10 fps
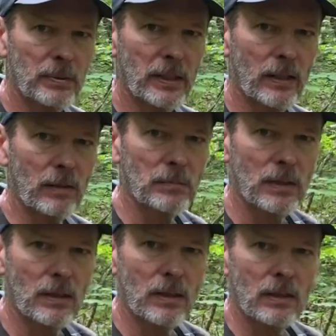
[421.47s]
Big help.
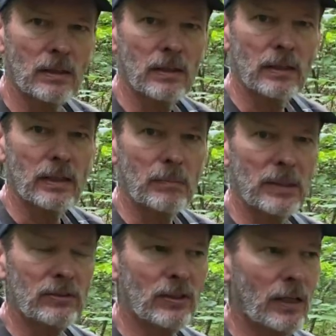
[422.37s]
Yeah. Yeah,
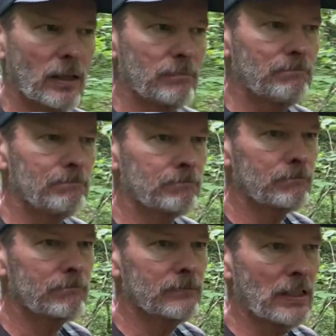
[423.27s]
met, um,
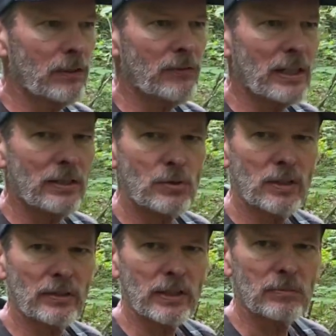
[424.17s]
I don't think they had
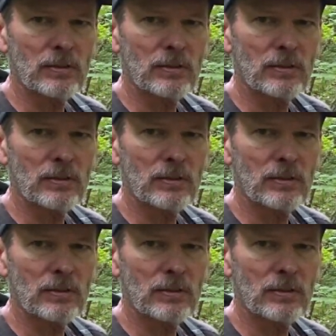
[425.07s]
trail names.